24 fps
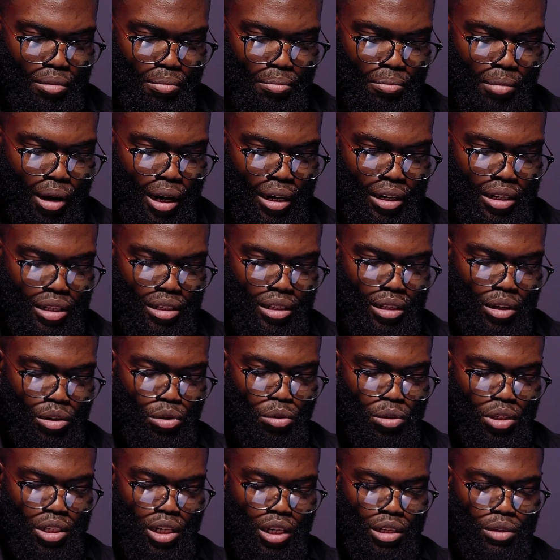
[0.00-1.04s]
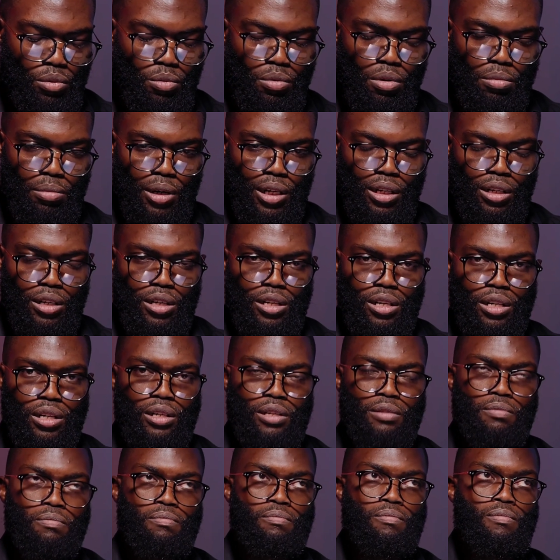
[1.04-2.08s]
marries a Cushite woman
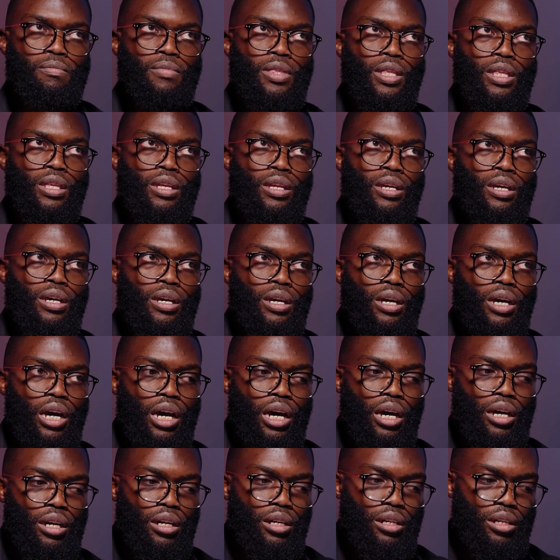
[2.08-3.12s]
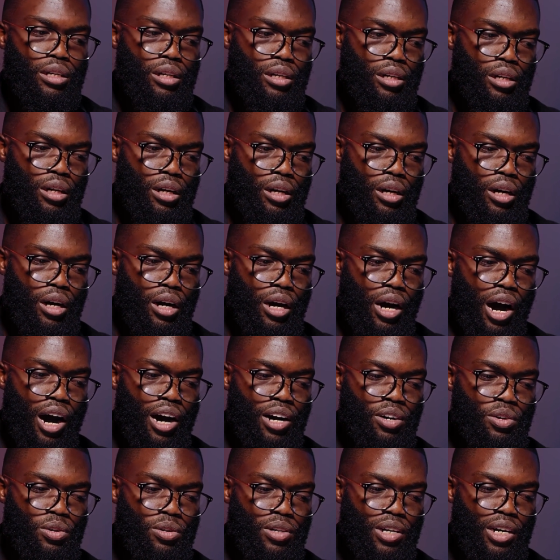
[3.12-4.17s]
and
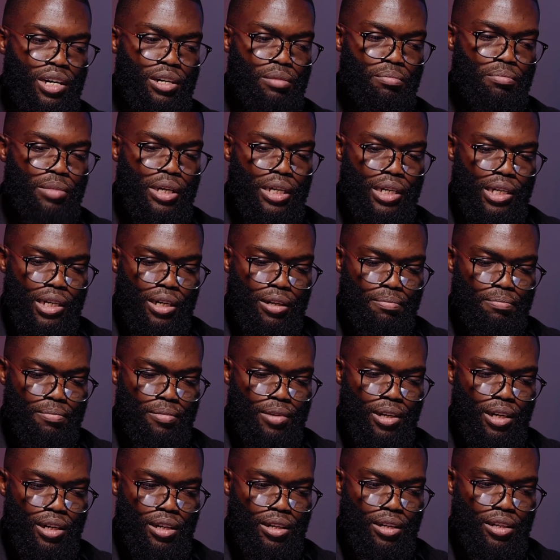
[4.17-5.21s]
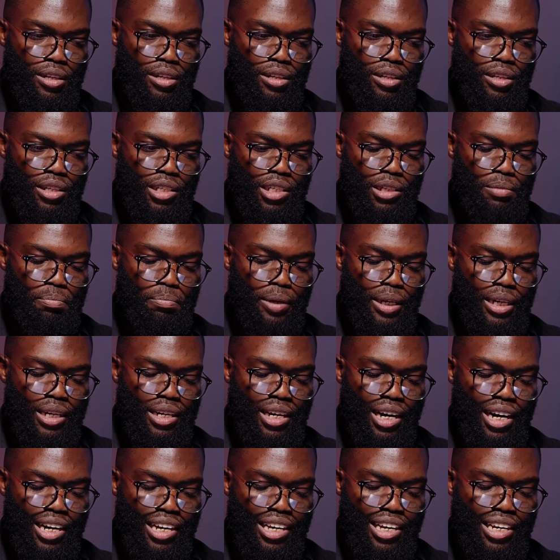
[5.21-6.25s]
Aaron and Miriam speak
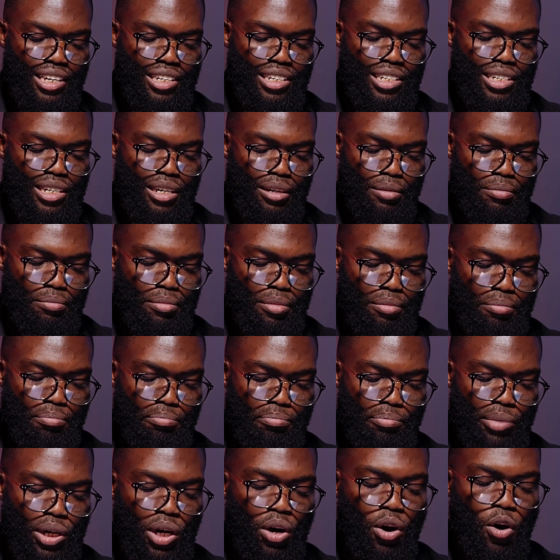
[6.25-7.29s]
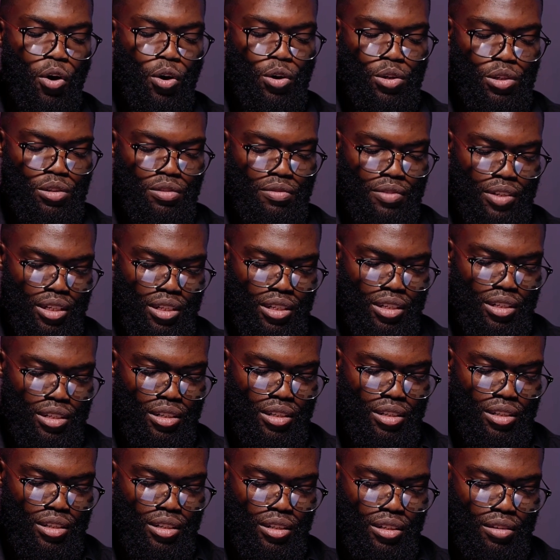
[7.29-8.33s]
against him because of it.
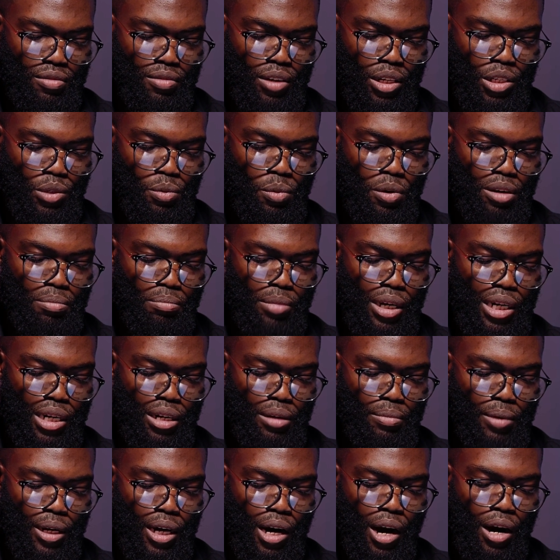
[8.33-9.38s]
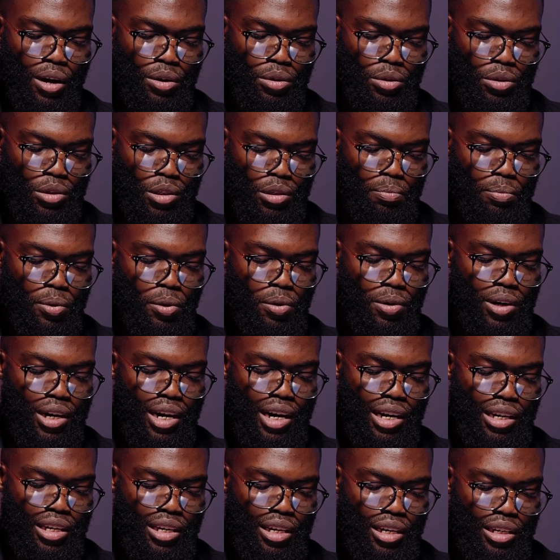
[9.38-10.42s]
Verse 1 Miriam and Aaron spoke
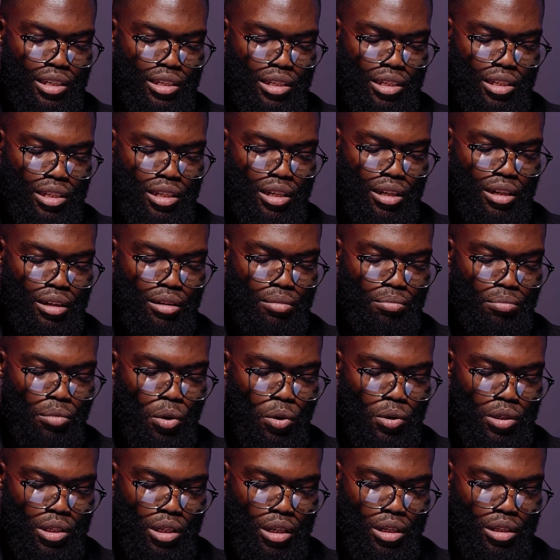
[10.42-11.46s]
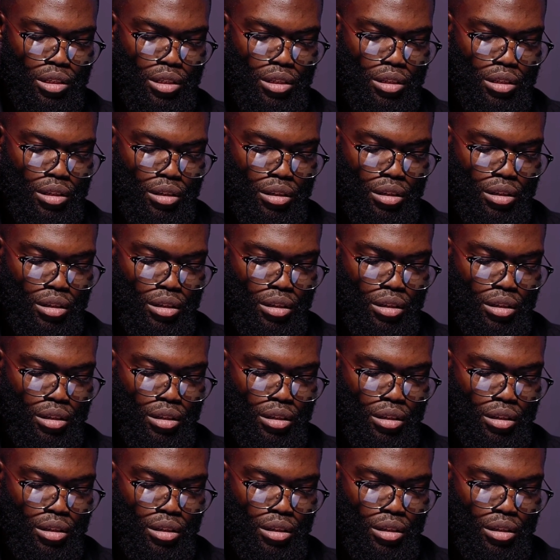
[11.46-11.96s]
against Moses